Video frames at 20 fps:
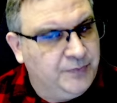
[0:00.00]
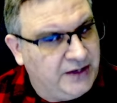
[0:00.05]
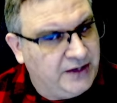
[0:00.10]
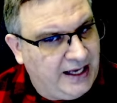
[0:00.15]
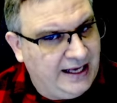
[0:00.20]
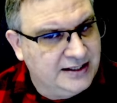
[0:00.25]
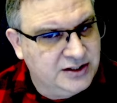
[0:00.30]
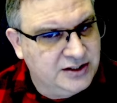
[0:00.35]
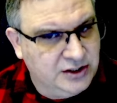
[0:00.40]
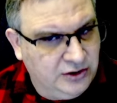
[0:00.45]

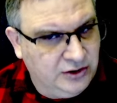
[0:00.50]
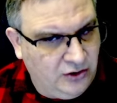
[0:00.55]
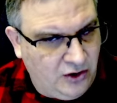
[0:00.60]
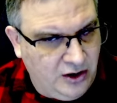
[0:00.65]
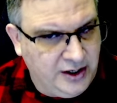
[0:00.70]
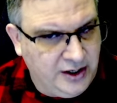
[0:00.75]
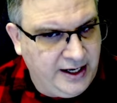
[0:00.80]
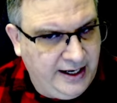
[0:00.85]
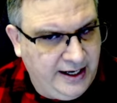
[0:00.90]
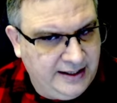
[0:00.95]
as
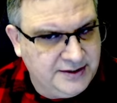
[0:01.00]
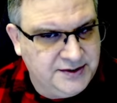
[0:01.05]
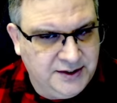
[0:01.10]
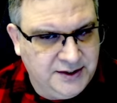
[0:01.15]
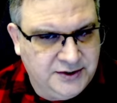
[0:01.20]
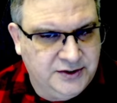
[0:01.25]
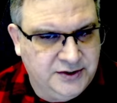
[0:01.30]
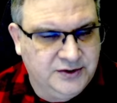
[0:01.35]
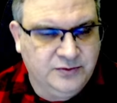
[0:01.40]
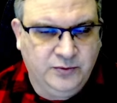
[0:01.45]
long as
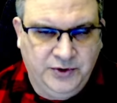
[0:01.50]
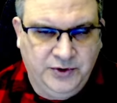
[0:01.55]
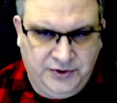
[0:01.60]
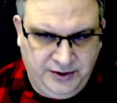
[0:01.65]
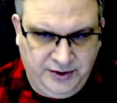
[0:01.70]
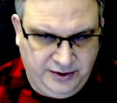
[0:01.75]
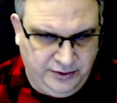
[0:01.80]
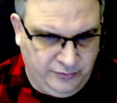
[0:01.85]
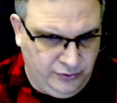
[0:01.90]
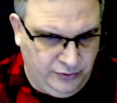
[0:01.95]
it's
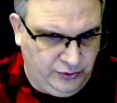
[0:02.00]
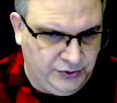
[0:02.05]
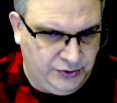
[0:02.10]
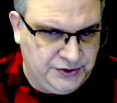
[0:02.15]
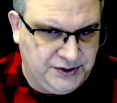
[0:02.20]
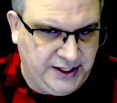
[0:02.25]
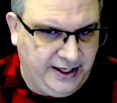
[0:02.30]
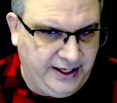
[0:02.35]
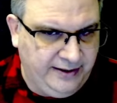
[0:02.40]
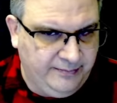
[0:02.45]
within the rule
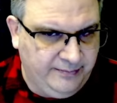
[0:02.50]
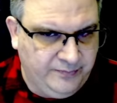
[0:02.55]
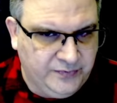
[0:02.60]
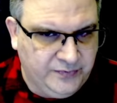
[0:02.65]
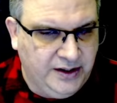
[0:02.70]
set,